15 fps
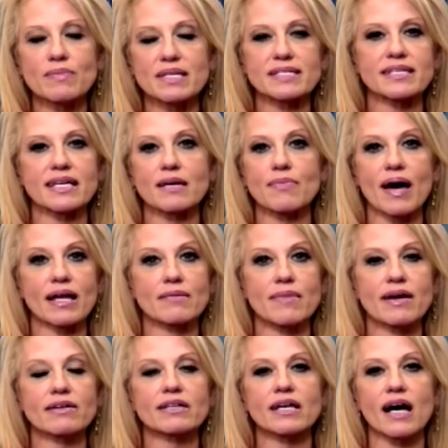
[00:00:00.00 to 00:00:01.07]
are we missing about
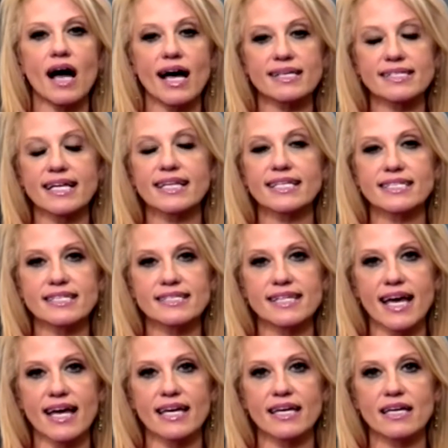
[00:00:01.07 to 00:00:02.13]
America? As I like to
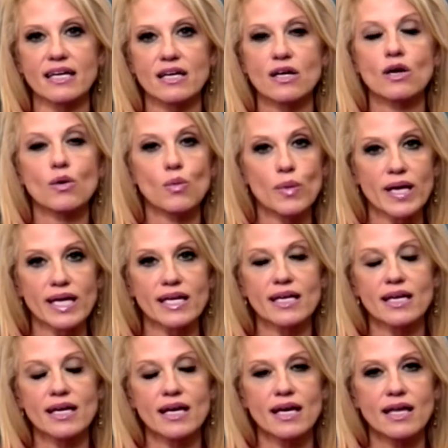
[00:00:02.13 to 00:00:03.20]
say, we,
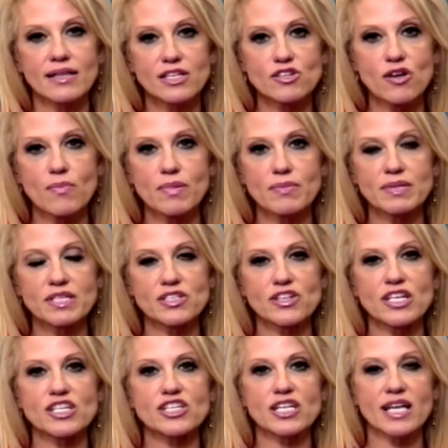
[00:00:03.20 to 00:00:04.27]
the Trump
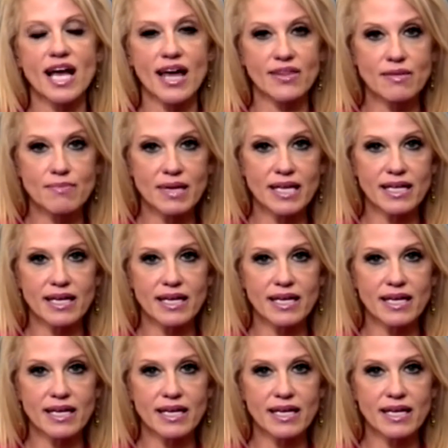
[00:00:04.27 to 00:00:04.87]
administration and the